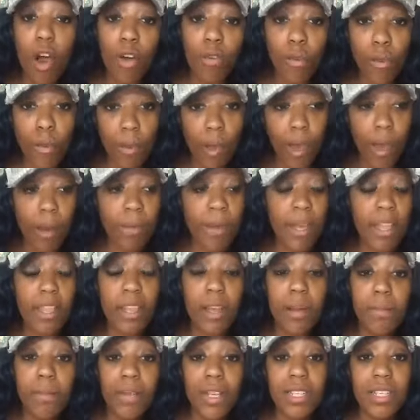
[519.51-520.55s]
overwhelmed in
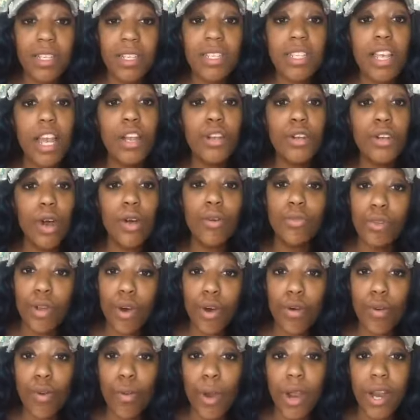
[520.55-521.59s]
their business and don't
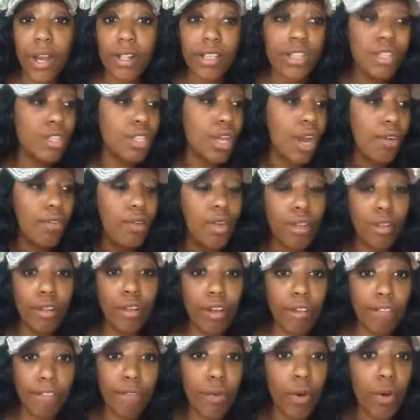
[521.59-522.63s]
know where to turn and
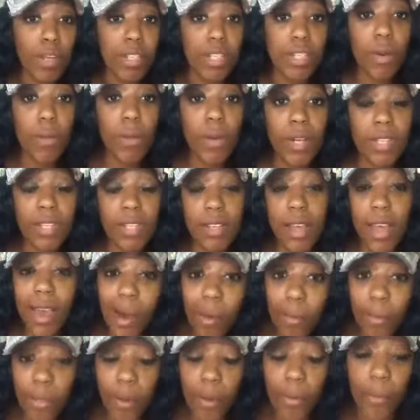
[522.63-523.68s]
look for someone to
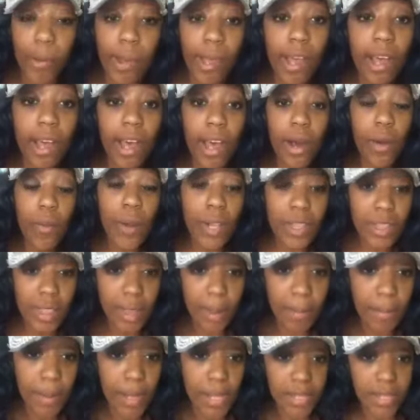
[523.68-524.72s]
help them with with
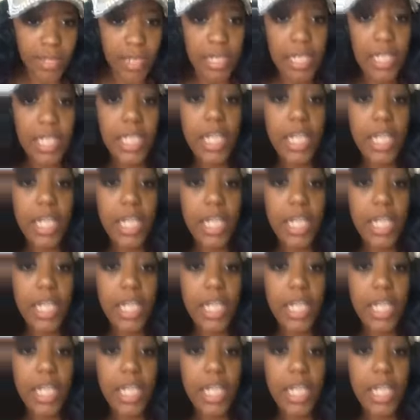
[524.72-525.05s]
their business.